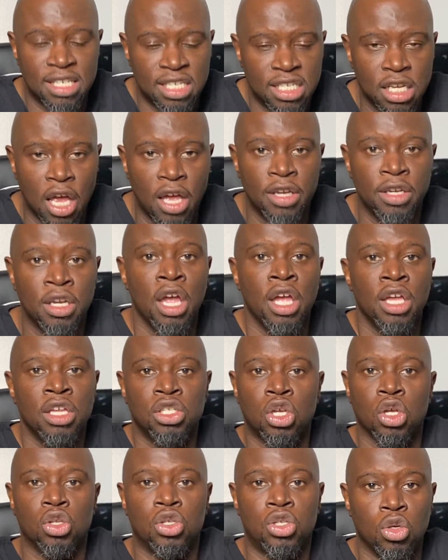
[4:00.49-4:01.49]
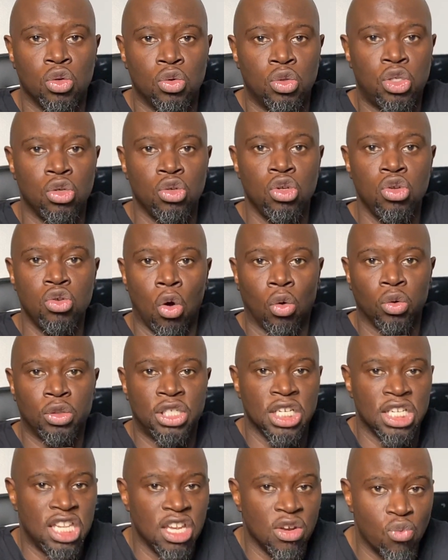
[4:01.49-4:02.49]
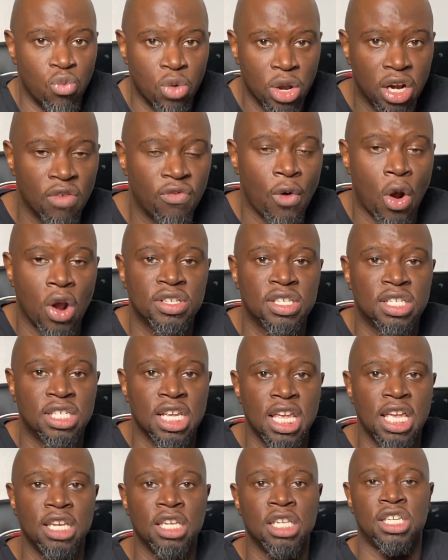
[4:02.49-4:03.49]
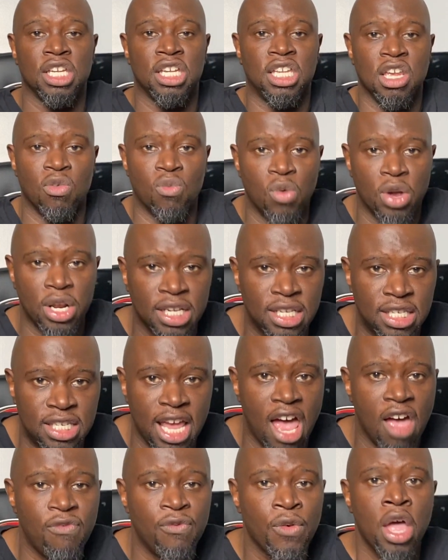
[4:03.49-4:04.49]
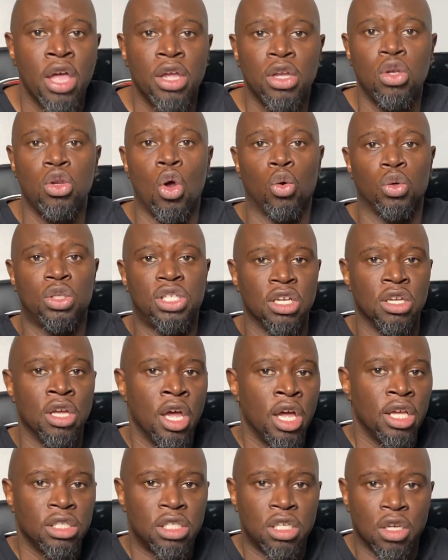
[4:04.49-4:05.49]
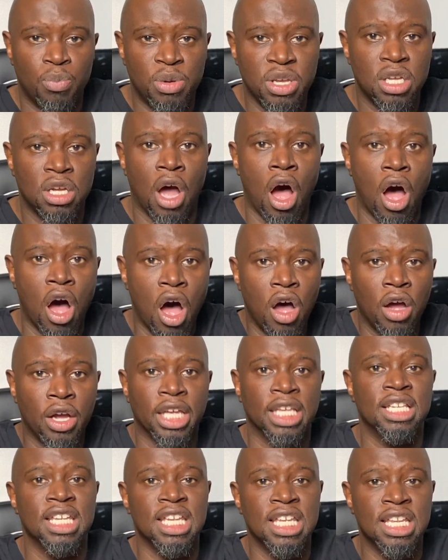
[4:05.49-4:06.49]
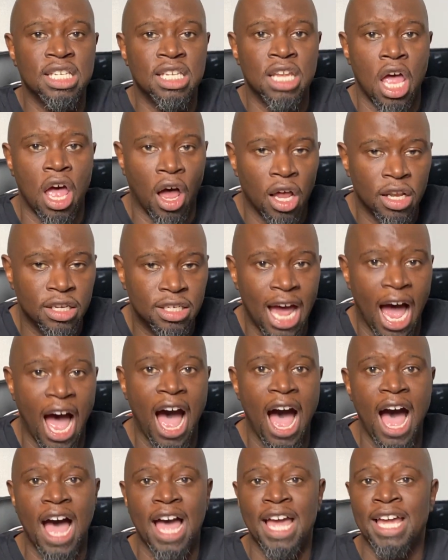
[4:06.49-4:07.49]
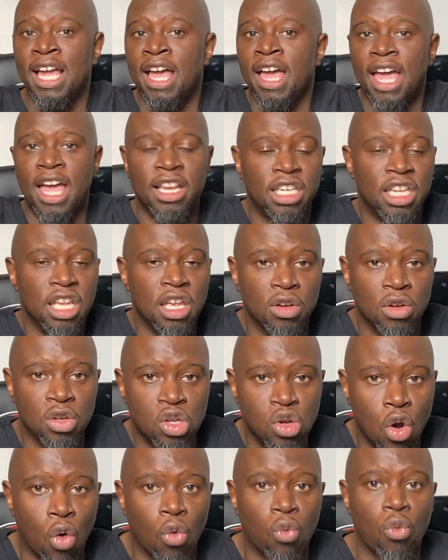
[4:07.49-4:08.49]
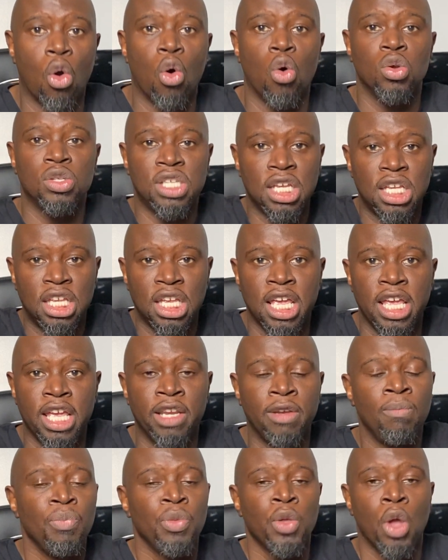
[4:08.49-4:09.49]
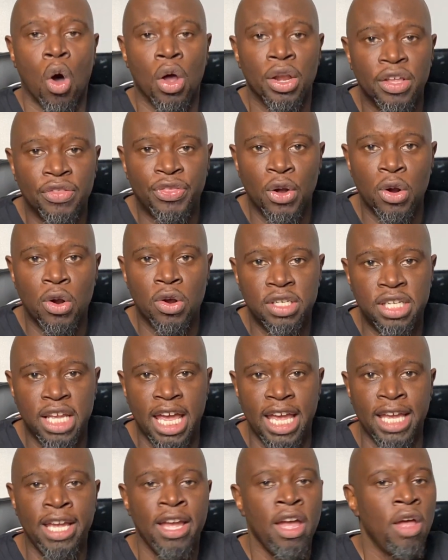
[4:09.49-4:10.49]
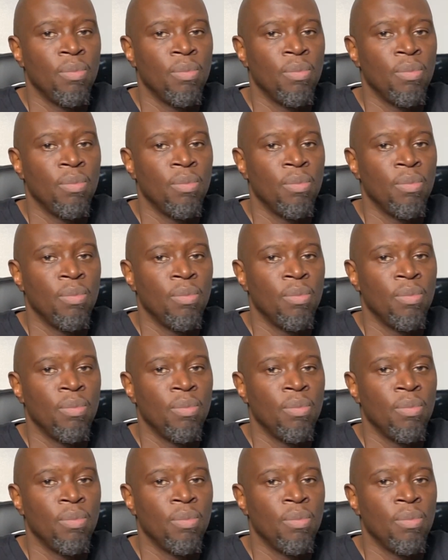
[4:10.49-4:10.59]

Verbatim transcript: son to, to, to, you know, know, to get rid of our sin, to get rid of death, you know, to to be hung and then uh, die and then you know rose again on the third day